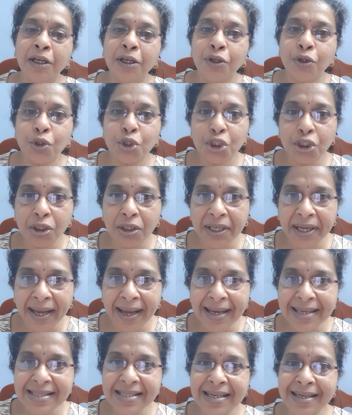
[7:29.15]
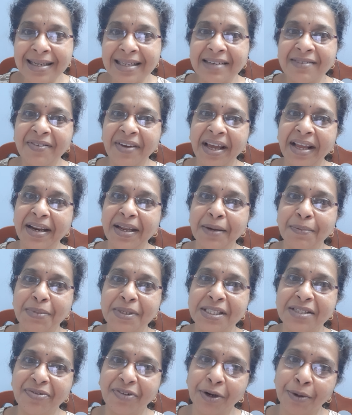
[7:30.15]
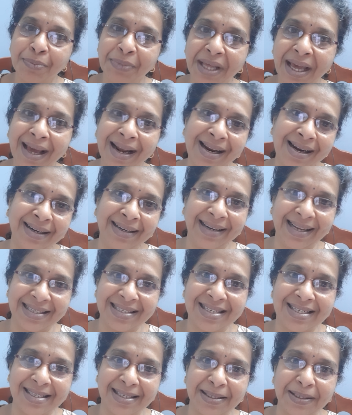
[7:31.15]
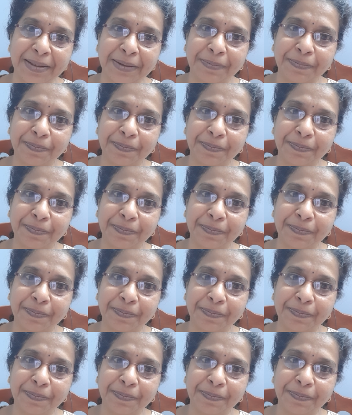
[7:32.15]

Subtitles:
You should take certain variables from there and test it